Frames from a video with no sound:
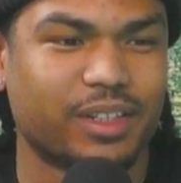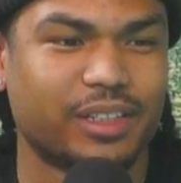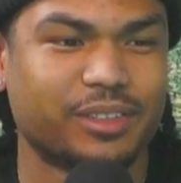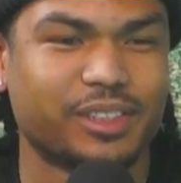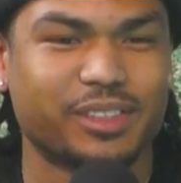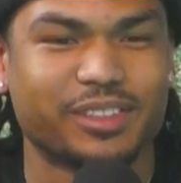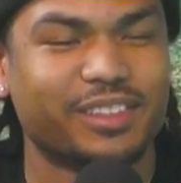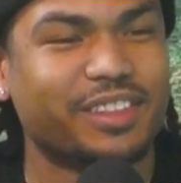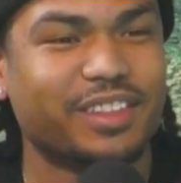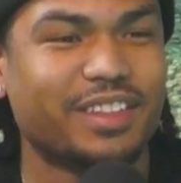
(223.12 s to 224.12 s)
I don't know.
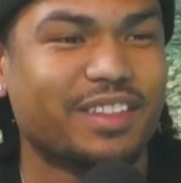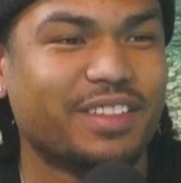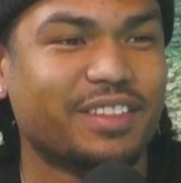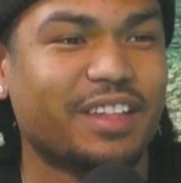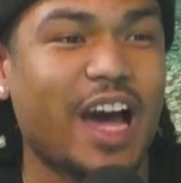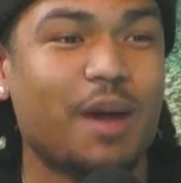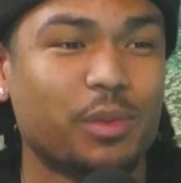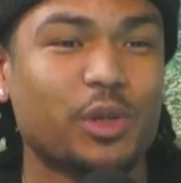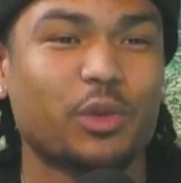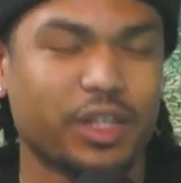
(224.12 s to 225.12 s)
The
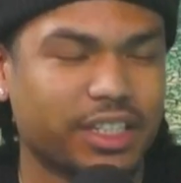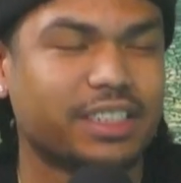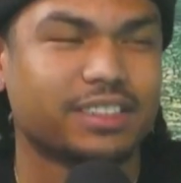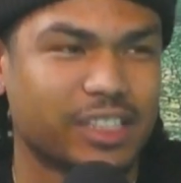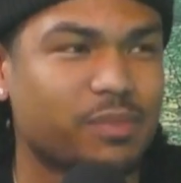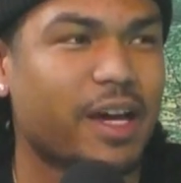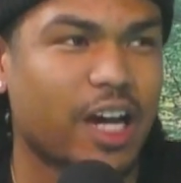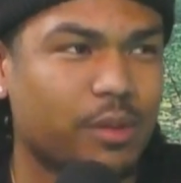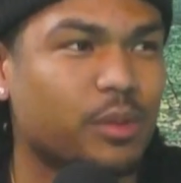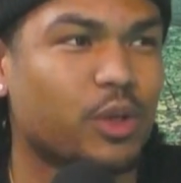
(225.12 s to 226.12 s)
album on the way, yeah, it's
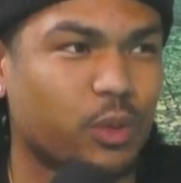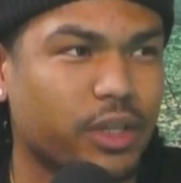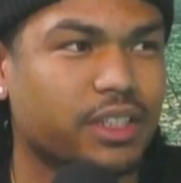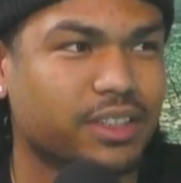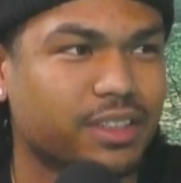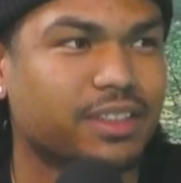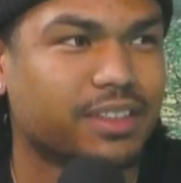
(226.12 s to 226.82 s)
my album on the way.